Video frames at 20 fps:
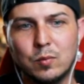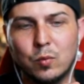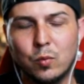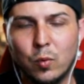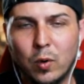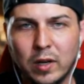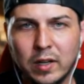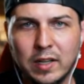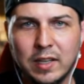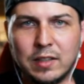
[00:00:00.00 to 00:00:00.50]

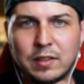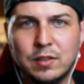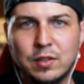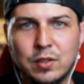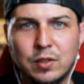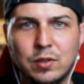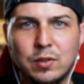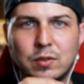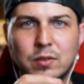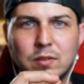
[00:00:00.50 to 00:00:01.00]
and
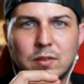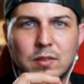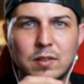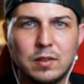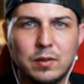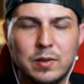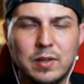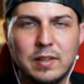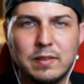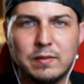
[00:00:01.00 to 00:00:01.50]
2,
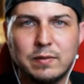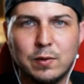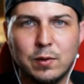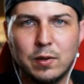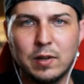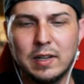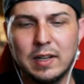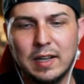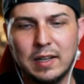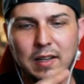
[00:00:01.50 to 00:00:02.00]
3 and 4,
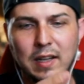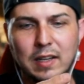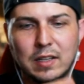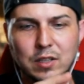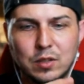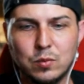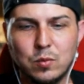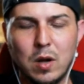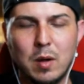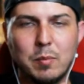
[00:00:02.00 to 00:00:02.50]
and I'd like
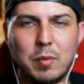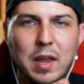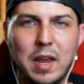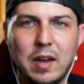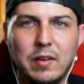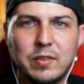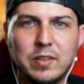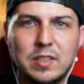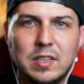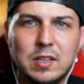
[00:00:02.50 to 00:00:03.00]
swap
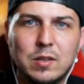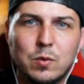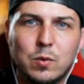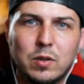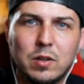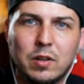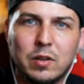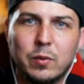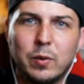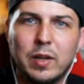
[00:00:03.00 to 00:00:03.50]
every single one
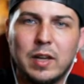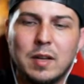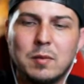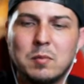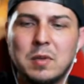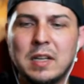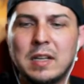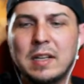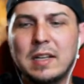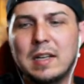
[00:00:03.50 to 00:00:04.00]
all the way up,
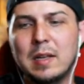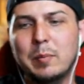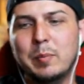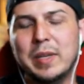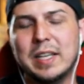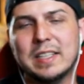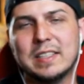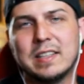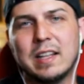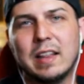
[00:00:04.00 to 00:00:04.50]

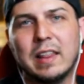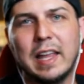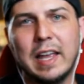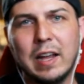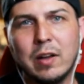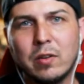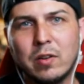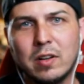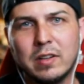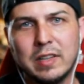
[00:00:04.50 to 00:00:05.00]
because the
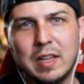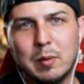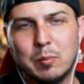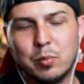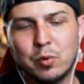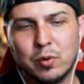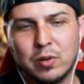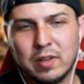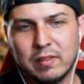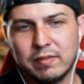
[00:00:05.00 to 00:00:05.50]
layout on that
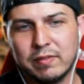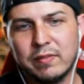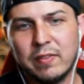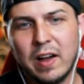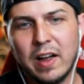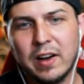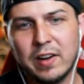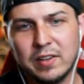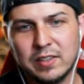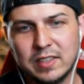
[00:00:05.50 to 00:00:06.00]
board, it
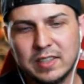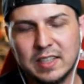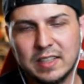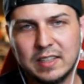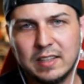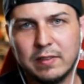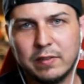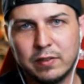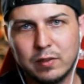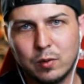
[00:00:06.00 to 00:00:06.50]
fires in a
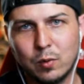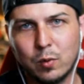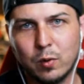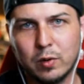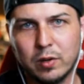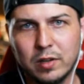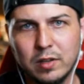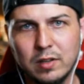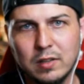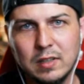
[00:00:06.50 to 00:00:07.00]
different
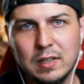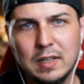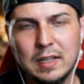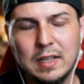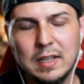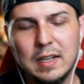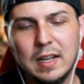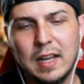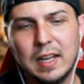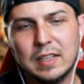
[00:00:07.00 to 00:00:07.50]
order.
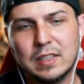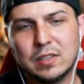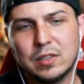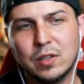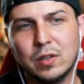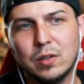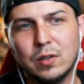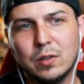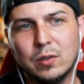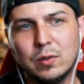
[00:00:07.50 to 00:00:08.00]
And
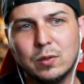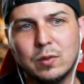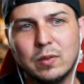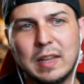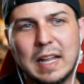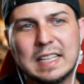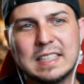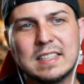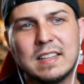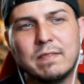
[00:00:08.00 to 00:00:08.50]
so
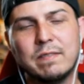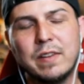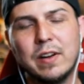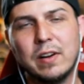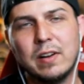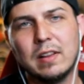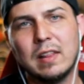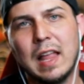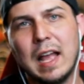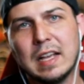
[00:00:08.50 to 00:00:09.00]
that's the
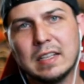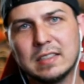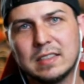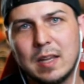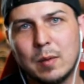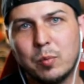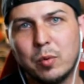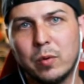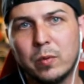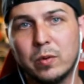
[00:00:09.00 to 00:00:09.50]
very last
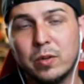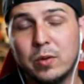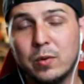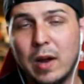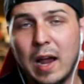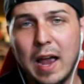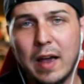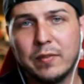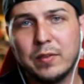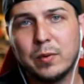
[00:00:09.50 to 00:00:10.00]
step we would do
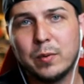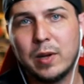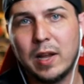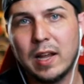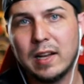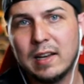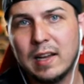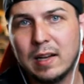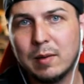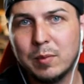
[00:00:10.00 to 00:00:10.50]
after we had
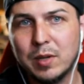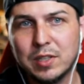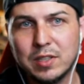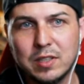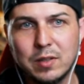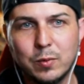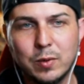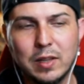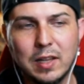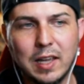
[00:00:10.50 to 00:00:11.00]
an animation
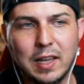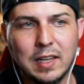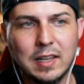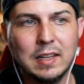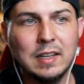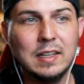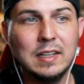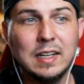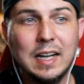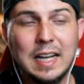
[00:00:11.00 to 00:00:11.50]
that we like.
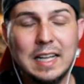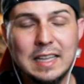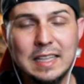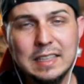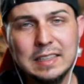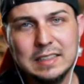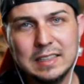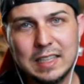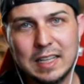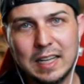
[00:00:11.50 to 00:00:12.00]
In
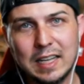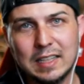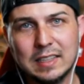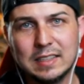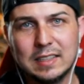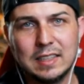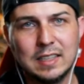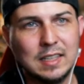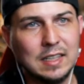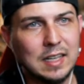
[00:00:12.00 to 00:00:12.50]
this
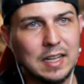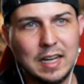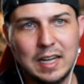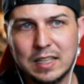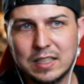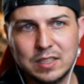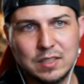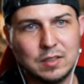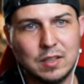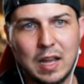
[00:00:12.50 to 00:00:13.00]
case,
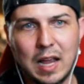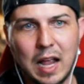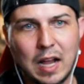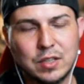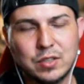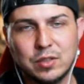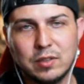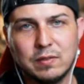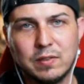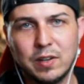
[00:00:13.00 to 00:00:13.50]
it's
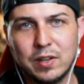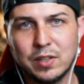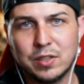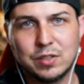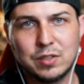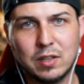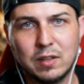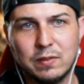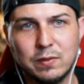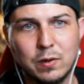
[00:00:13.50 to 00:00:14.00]
actually very
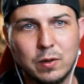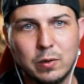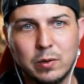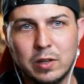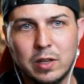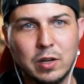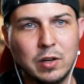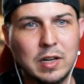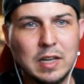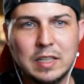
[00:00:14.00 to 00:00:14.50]
straightforward.
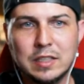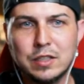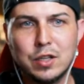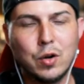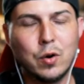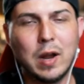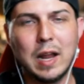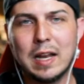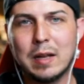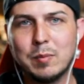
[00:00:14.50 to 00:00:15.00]
There is
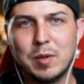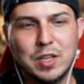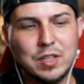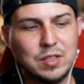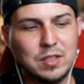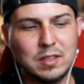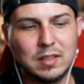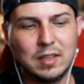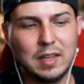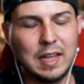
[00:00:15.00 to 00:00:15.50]
no
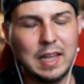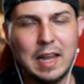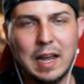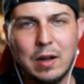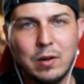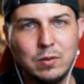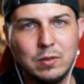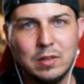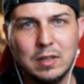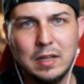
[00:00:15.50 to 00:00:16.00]
animation
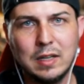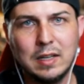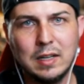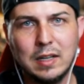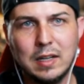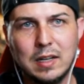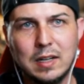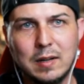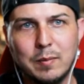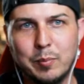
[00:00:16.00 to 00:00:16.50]
layout
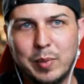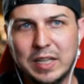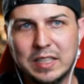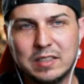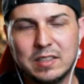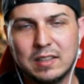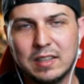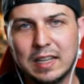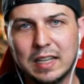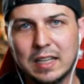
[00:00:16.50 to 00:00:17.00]
based
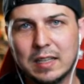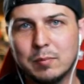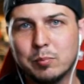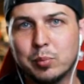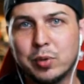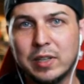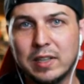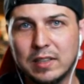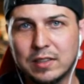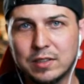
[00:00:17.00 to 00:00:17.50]
on like a
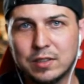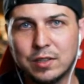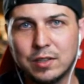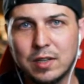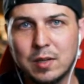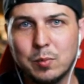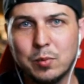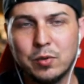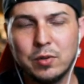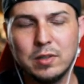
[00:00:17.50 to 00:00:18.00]
printed
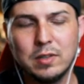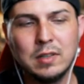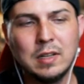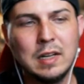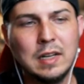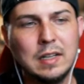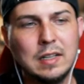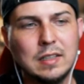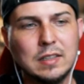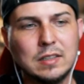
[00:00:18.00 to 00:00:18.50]
circuit board.
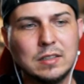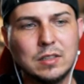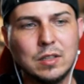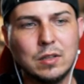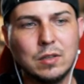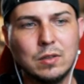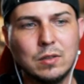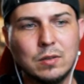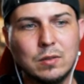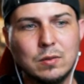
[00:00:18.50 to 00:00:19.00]

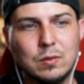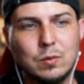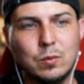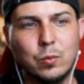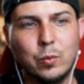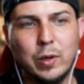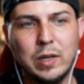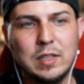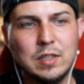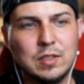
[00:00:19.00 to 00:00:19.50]
So
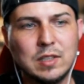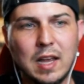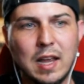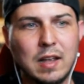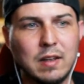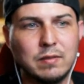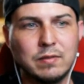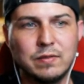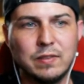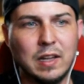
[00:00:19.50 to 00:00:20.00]
we just
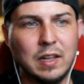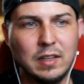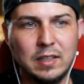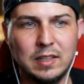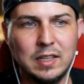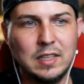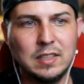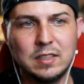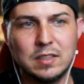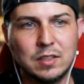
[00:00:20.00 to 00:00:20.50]
have
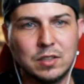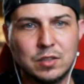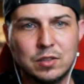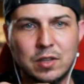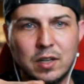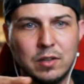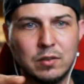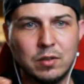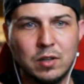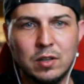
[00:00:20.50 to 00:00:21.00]
LEDs in a
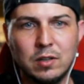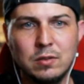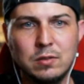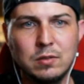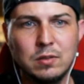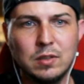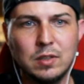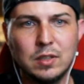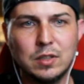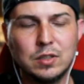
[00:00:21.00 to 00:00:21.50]
straight row.
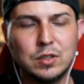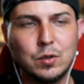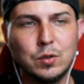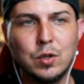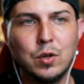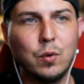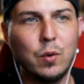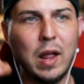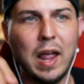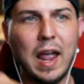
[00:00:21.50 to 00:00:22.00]
So you
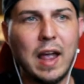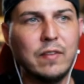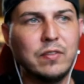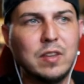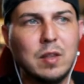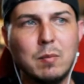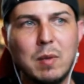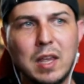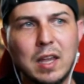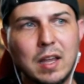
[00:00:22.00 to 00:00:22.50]
don't have
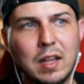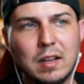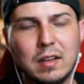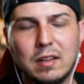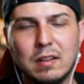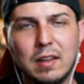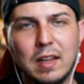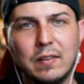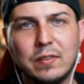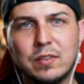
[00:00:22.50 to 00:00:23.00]
to make
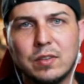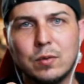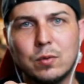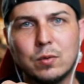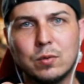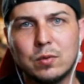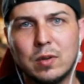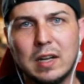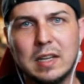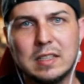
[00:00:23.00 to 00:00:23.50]
left
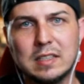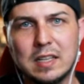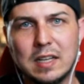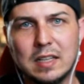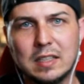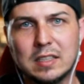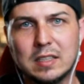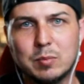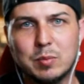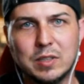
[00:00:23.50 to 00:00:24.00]
or right
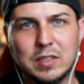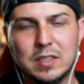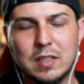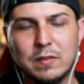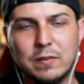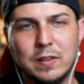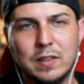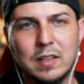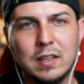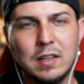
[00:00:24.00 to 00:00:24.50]
side
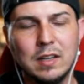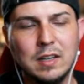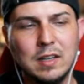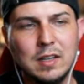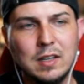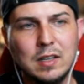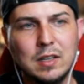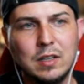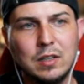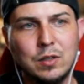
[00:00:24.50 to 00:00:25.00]
specific.
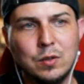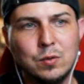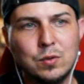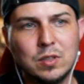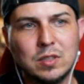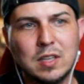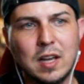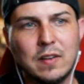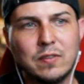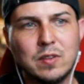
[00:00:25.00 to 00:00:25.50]
You
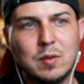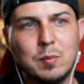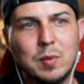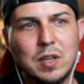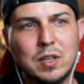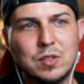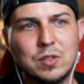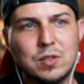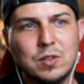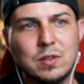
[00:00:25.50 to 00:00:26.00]
just have to
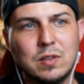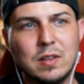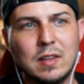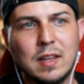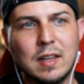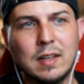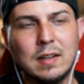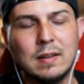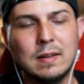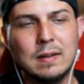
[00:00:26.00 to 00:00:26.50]
make sure
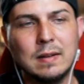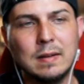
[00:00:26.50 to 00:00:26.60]
that